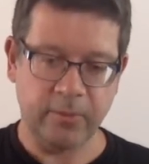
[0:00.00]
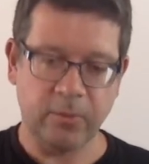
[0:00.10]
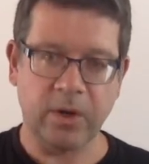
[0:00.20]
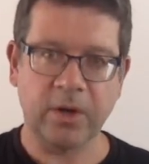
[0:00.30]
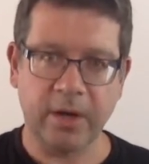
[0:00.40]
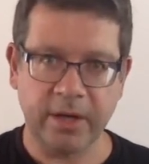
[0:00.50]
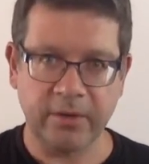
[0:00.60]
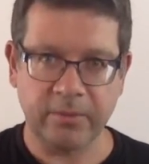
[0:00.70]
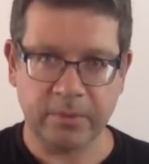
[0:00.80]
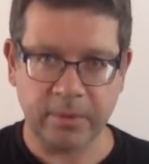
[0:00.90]
What kind
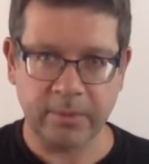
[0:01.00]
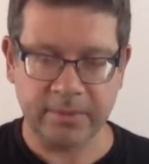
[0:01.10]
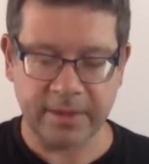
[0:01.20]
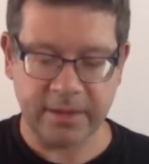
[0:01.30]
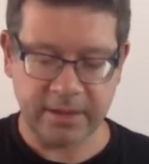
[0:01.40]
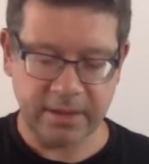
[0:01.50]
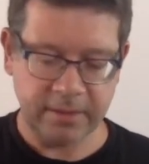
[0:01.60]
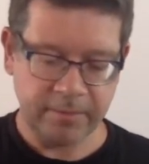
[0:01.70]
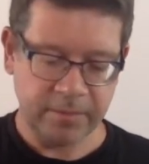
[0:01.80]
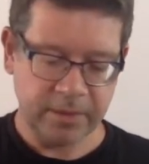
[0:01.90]
of problems are
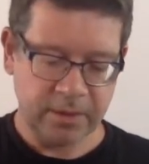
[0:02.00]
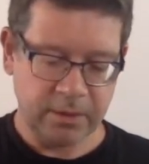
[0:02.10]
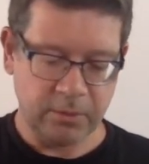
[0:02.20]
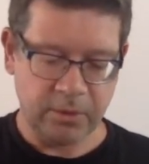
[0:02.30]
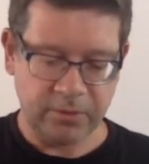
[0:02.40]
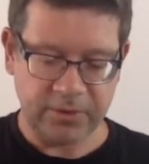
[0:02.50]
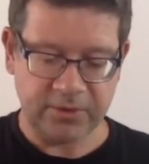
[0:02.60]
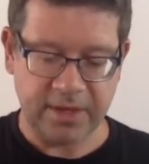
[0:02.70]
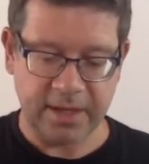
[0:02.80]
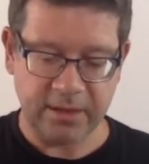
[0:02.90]
there? Well, for a
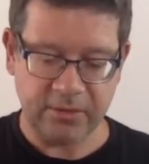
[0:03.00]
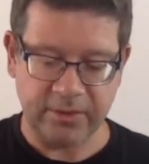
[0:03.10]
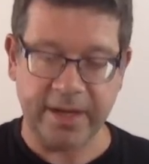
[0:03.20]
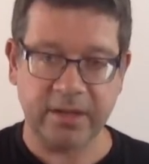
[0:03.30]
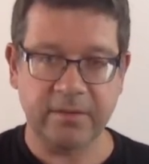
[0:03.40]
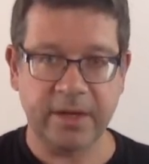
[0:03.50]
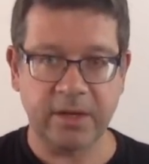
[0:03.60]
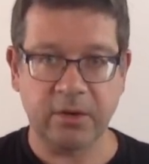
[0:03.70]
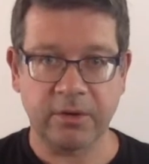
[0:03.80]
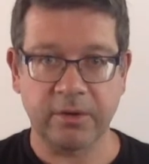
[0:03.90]
start, to activate
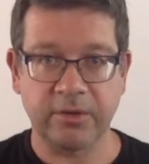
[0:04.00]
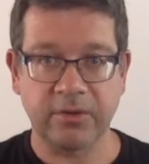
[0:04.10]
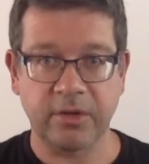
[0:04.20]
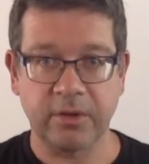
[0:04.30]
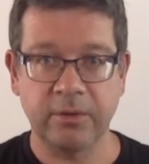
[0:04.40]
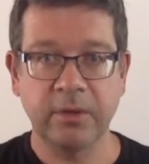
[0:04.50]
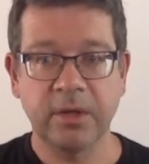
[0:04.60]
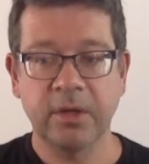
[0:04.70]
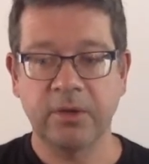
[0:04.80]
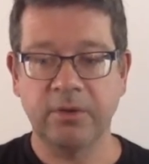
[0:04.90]
an Oculus Go,
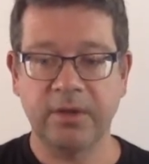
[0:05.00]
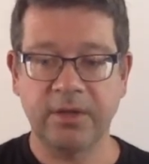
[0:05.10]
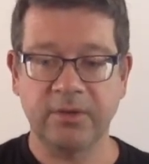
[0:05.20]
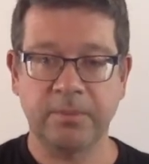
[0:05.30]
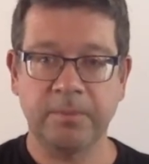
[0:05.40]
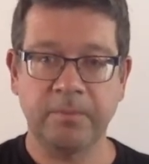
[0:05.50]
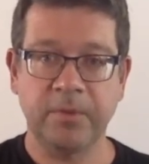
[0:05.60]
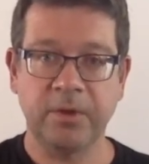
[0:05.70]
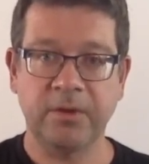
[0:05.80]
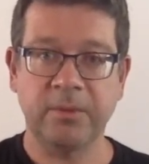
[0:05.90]
you need
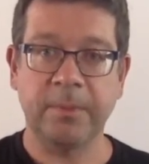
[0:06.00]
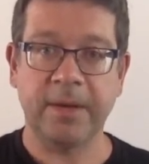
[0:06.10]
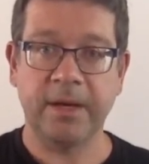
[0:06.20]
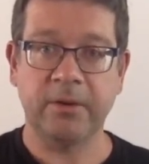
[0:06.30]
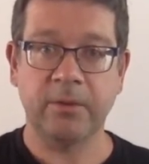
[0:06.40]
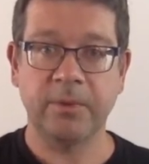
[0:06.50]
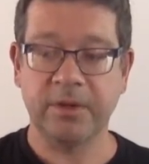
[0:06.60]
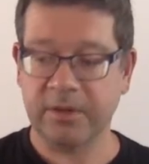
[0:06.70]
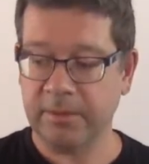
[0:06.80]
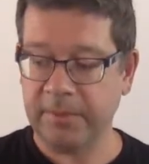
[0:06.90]
to pair it with
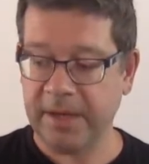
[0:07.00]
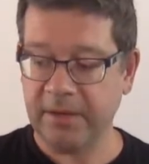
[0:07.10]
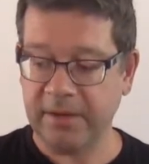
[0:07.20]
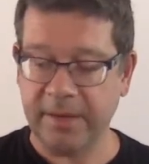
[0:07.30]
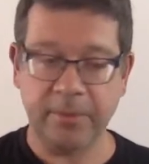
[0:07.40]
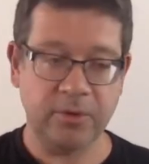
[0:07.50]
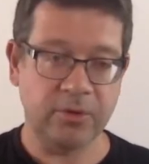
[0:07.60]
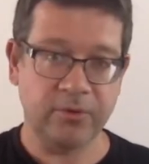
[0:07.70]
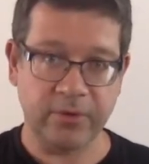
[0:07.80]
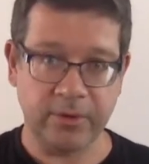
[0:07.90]
a companion app on
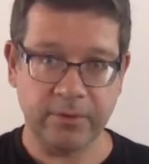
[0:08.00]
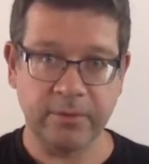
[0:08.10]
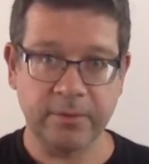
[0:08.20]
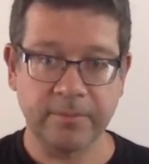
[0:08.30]
your phone.